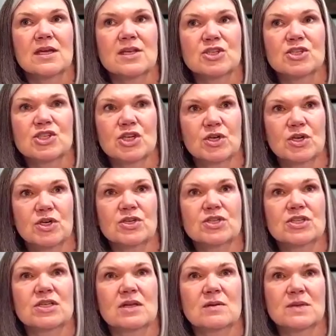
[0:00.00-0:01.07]
in
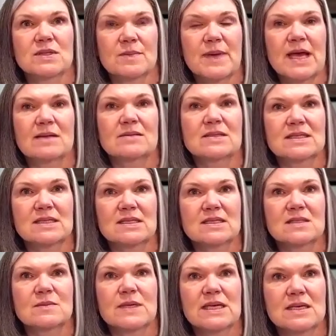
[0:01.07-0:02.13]
church, it was about
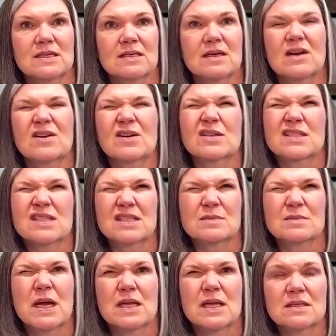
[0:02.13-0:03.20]
6
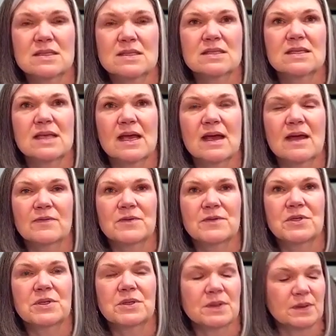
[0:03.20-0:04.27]
months
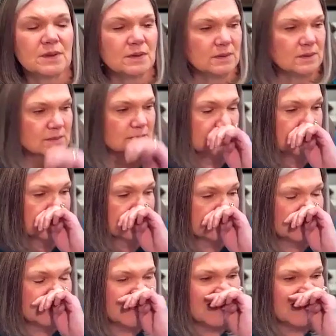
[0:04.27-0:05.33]
after
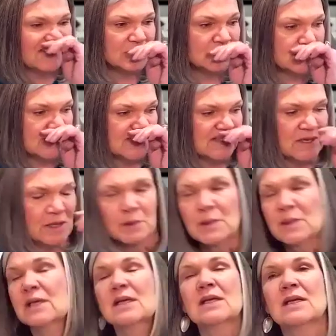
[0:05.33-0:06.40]
the
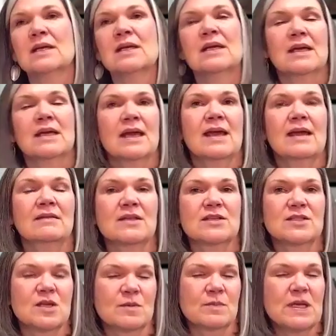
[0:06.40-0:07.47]
stroke, and the
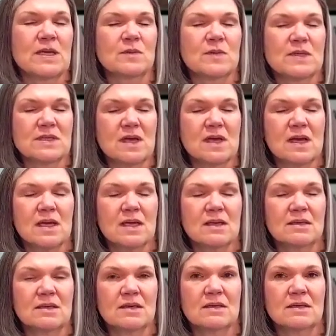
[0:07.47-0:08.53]
sermon was
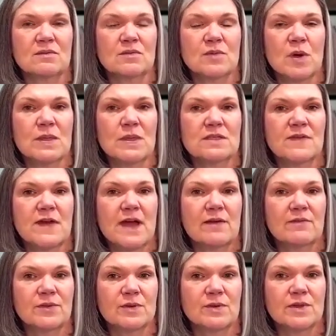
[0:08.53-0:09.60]
on Romans
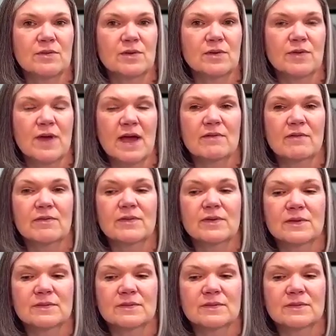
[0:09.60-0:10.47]
5:3-5.